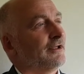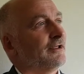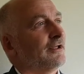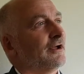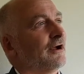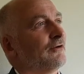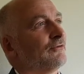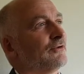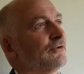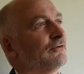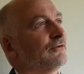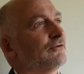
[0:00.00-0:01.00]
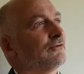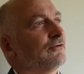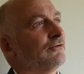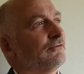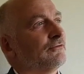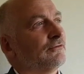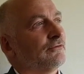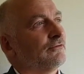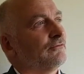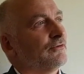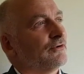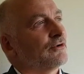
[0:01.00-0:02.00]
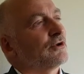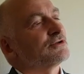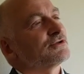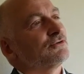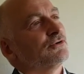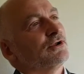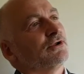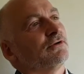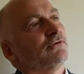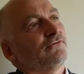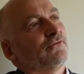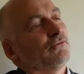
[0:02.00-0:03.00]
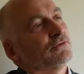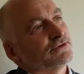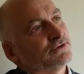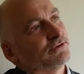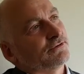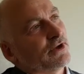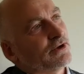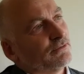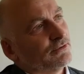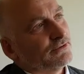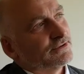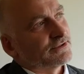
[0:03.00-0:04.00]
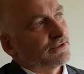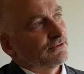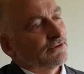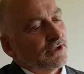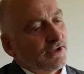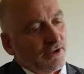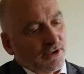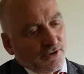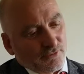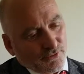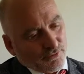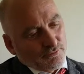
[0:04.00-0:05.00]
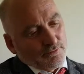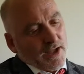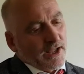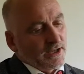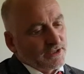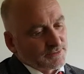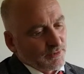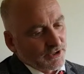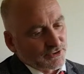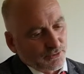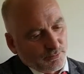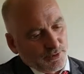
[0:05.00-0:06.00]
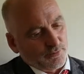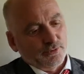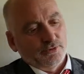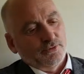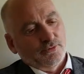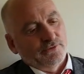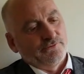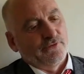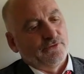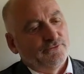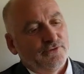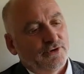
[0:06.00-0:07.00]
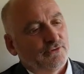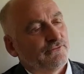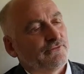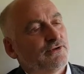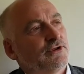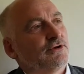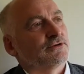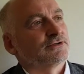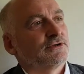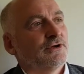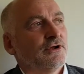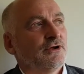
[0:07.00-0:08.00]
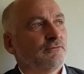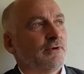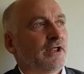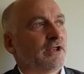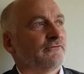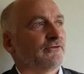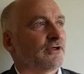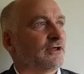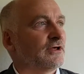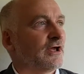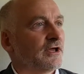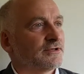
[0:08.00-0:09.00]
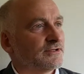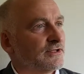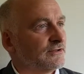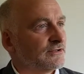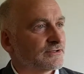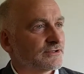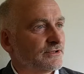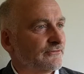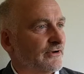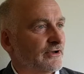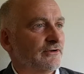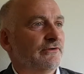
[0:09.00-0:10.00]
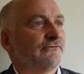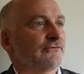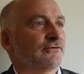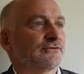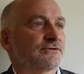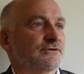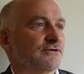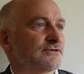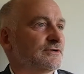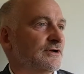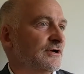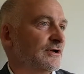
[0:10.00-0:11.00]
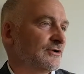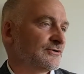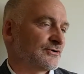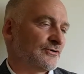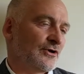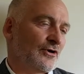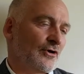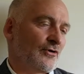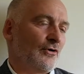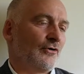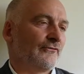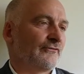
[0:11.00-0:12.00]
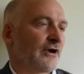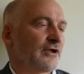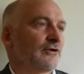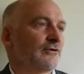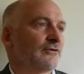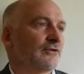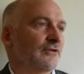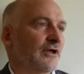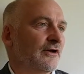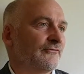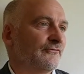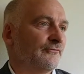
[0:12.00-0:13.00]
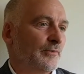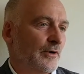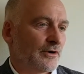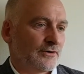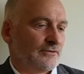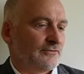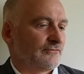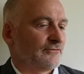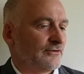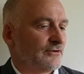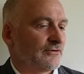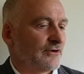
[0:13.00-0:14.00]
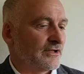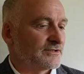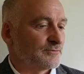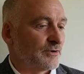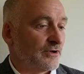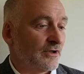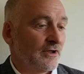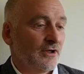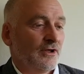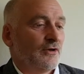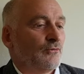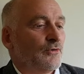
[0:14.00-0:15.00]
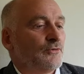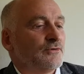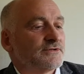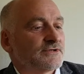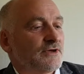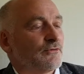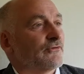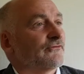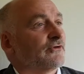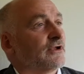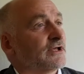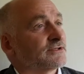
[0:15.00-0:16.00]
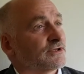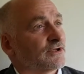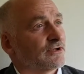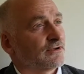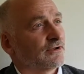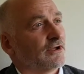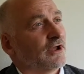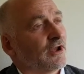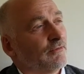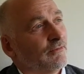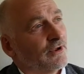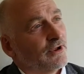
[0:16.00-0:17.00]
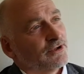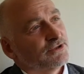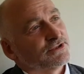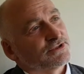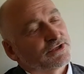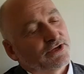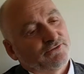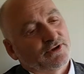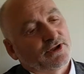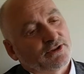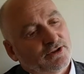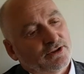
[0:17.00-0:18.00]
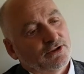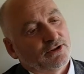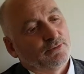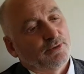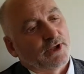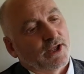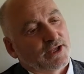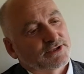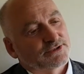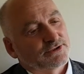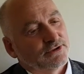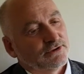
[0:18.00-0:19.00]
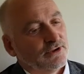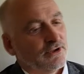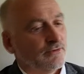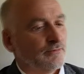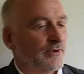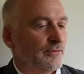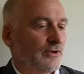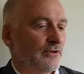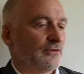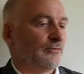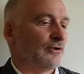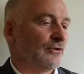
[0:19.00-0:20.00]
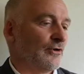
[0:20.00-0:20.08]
Yeah, we, the, we're a custodian of what was an incredible distillery with many special people that were involved in it over the years. Many of the key guys in the industry have had an influence in this, so they are all very good and they have imparted a really great spirit we would say we're finessing it. Um, just giving it a little bit extra, maybe a little bit